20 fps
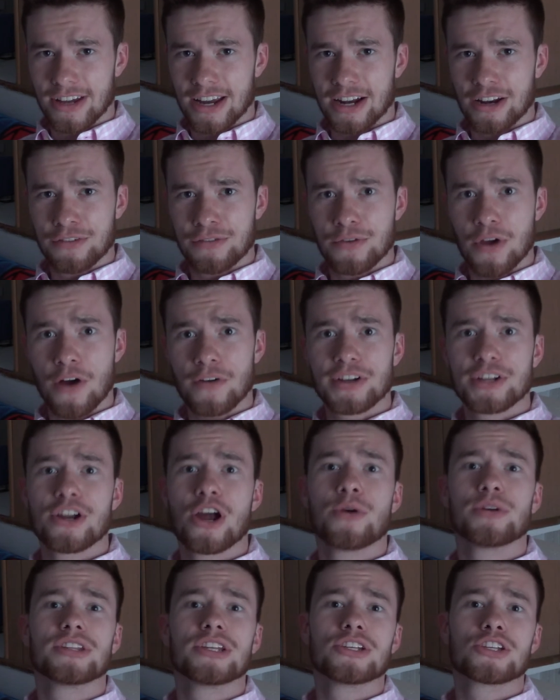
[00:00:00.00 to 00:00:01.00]
and if you already
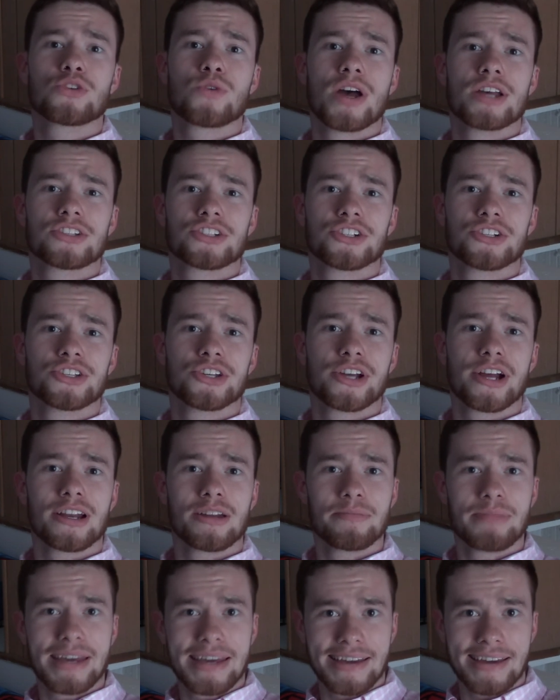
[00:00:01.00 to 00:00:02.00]
know what these questions are
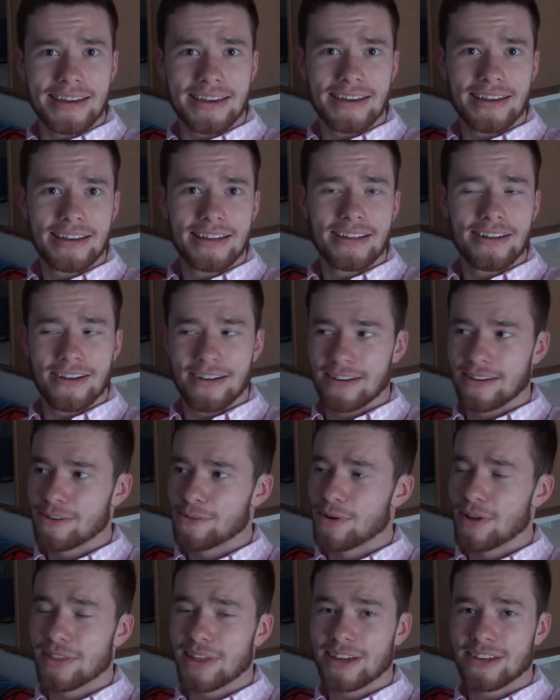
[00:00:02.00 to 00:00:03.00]
gonna be,
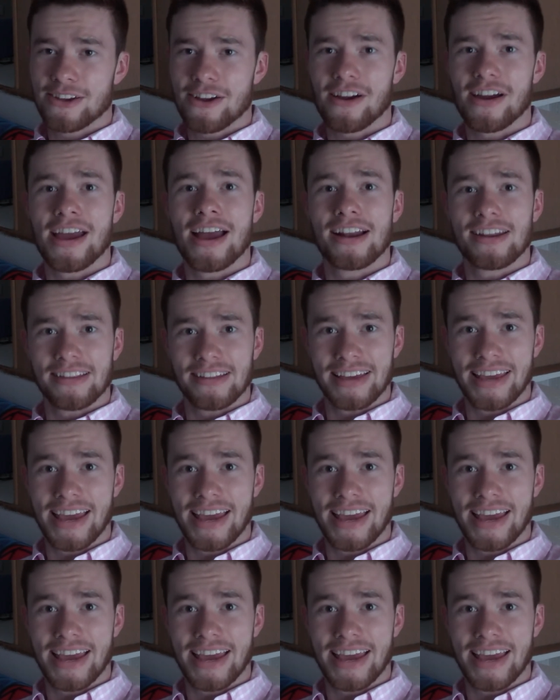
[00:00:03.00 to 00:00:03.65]
well then you're ahead of the